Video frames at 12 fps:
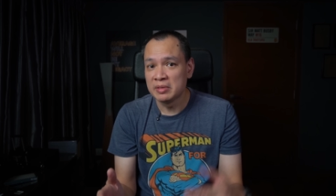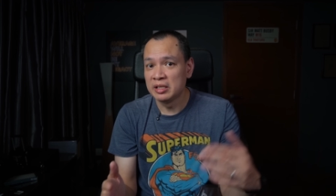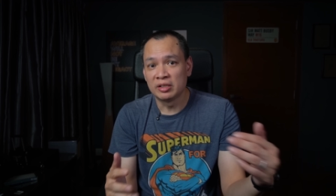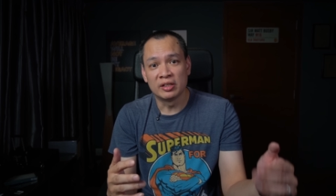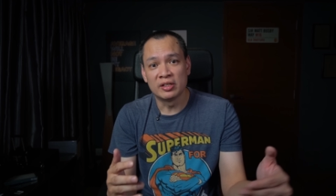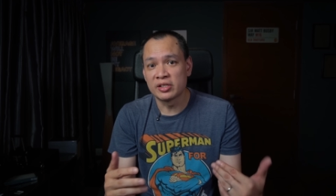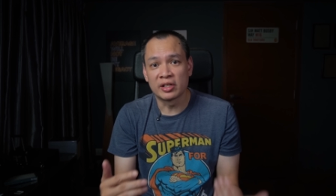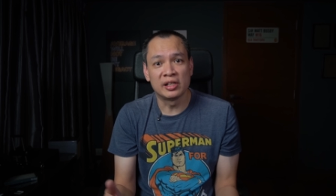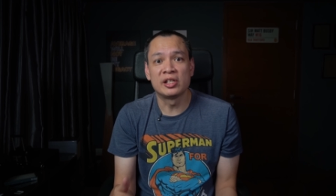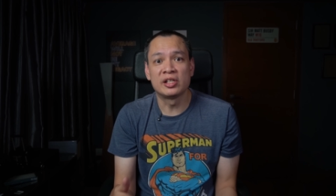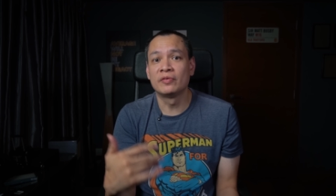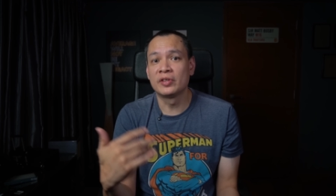internal
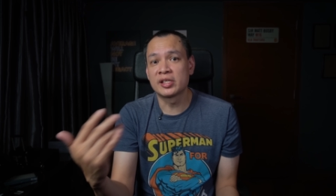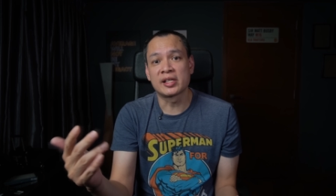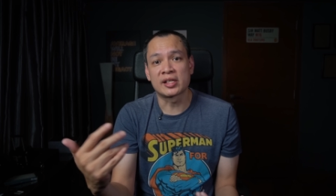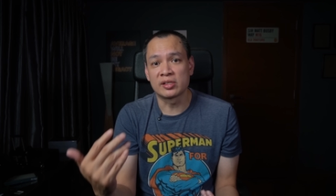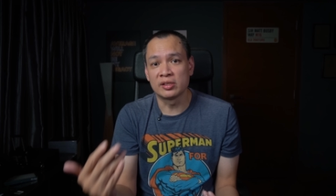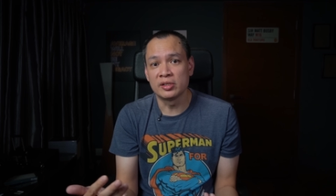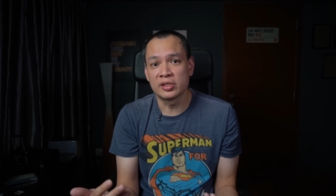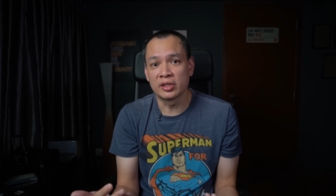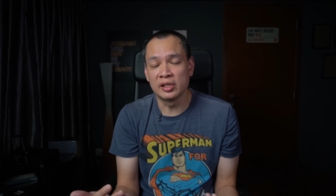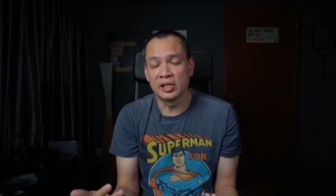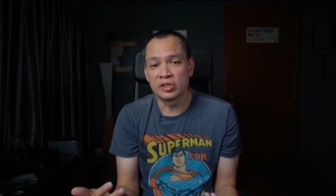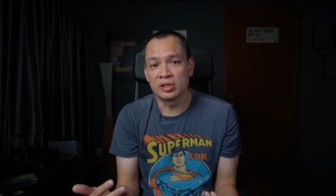circulation versus external
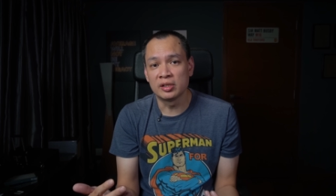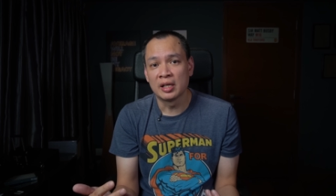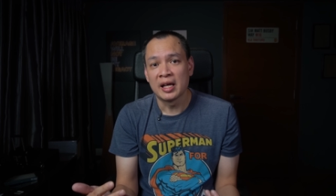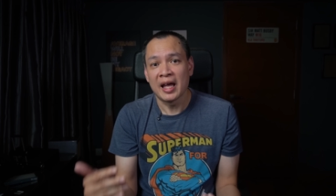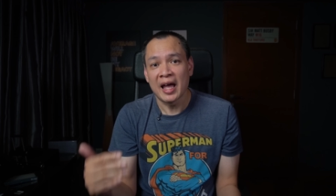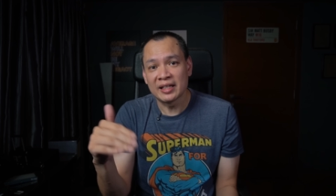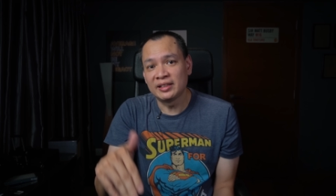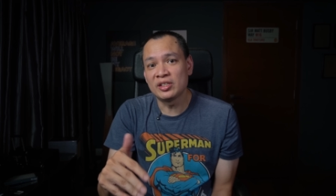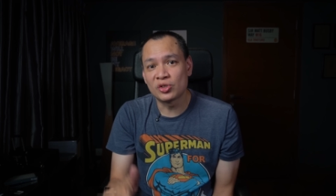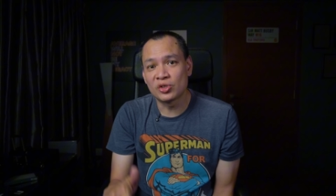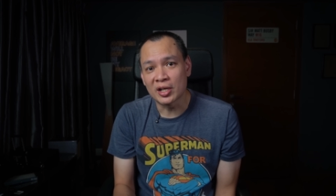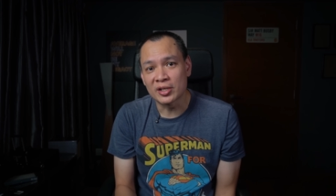circulation, at
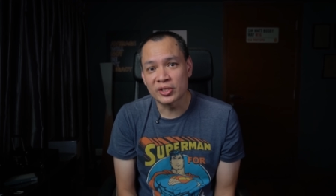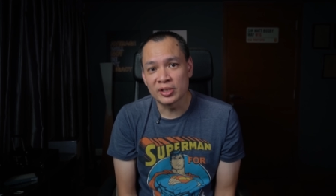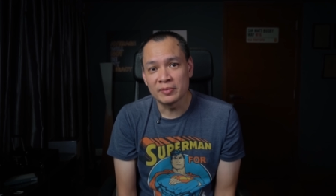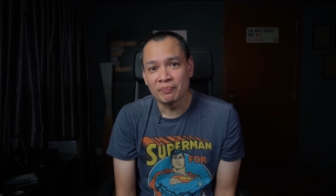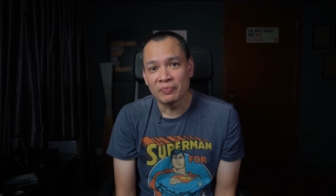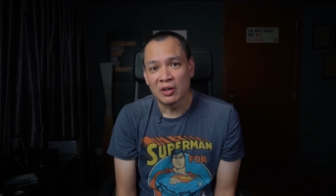this juncture,